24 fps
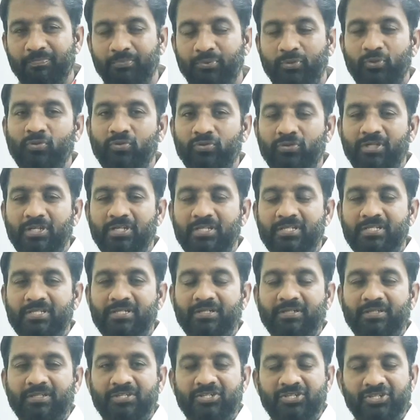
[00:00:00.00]
prove this
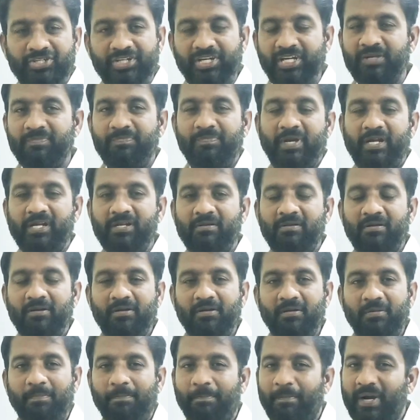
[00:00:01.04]
statement
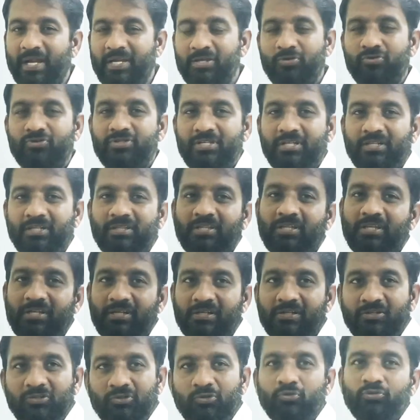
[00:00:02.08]
by using the
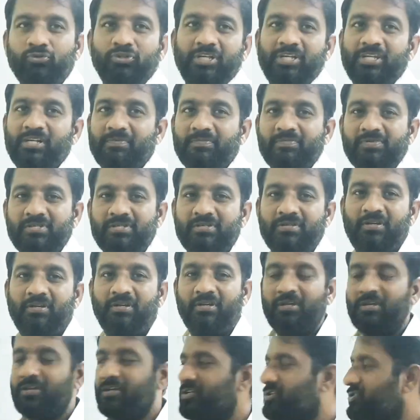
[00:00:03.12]
two theorems.
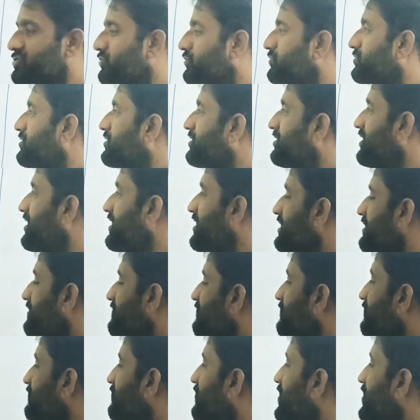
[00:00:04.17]
So theorem